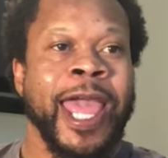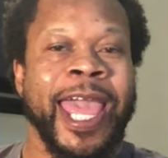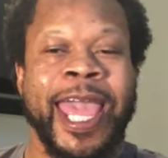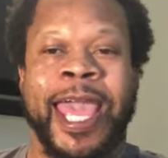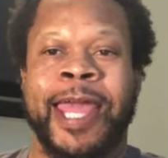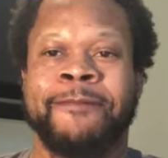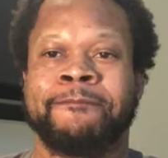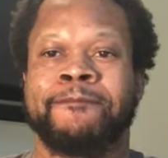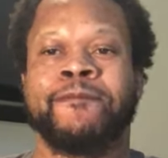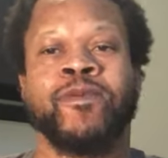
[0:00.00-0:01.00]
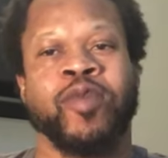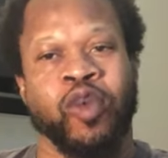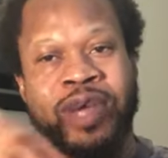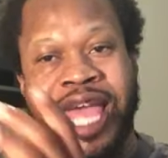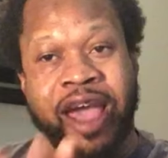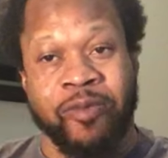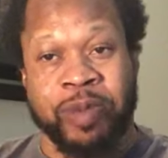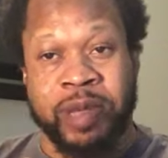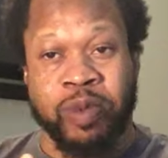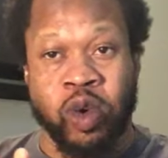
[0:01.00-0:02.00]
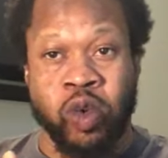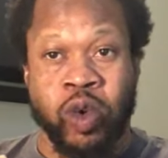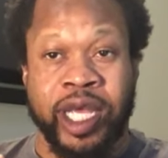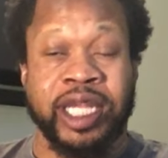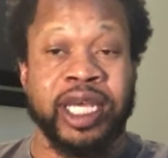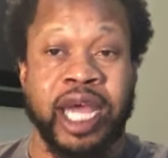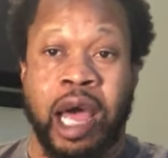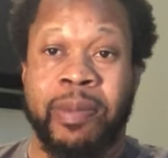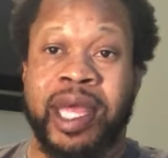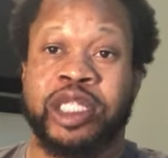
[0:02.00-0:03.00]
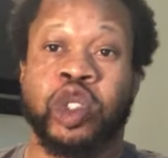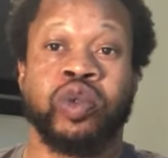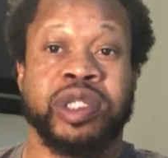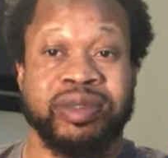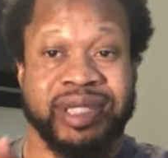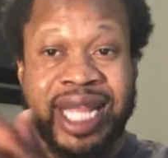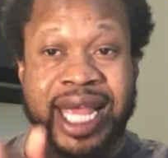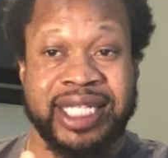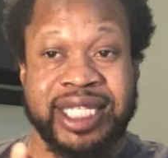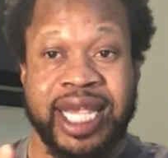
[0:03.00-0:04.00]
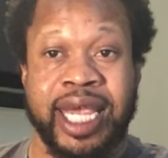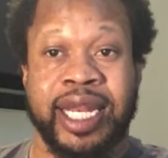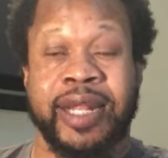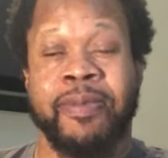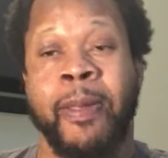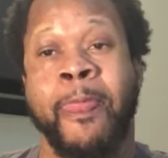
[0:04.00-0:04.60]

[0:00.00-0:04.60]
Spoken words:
and we have people in the comments who substantiated